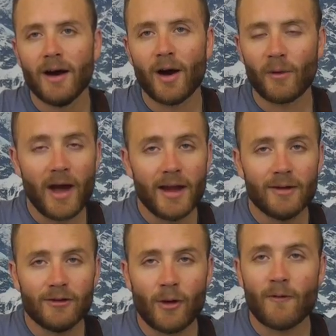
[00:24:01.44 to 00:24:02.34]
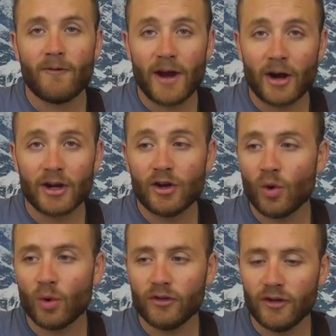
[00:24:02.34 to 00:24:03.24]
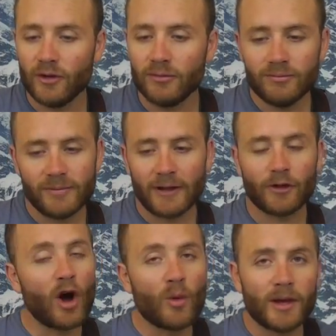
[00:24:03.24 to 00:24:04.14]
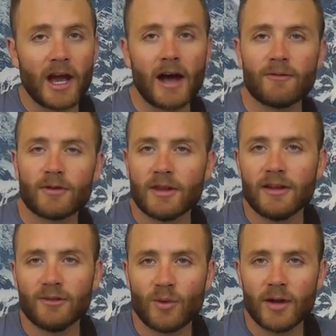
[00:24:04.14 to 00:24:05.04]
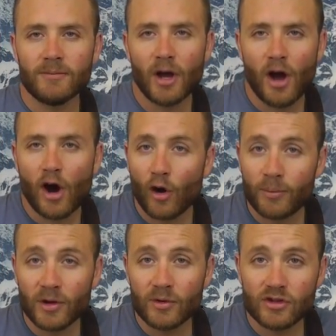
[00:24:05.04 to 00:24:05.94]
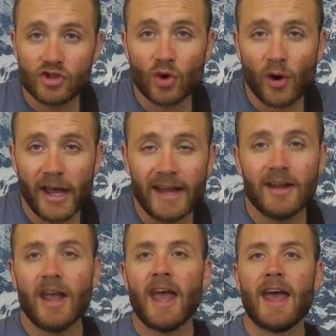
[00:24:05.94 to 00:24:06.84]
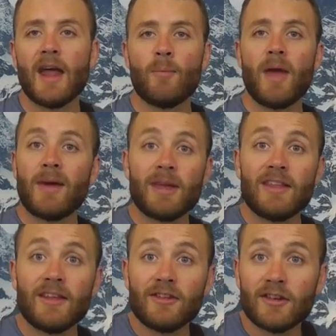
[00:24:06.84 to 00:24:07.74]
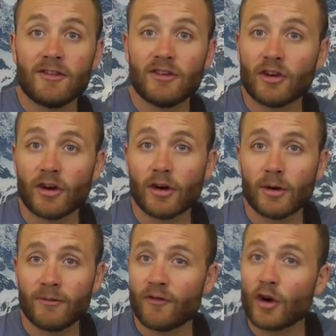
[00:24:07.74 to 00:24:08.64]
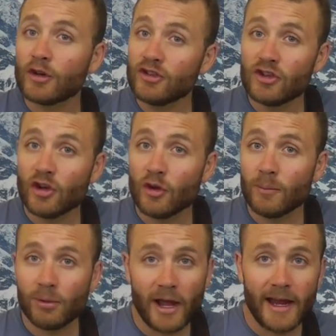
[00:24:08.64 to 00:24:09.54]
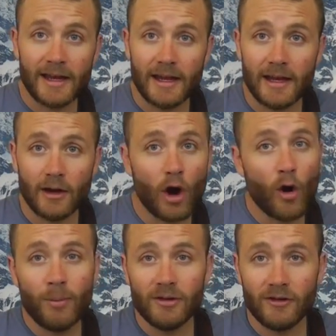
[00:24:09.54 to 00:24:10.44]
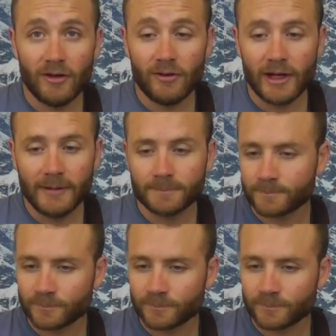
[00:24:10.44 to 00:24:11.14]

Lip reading: Alright, so very cool tune. That's all we got for this one. Hope you enjoy it, and maybe this is your first tune playing in an open tuning,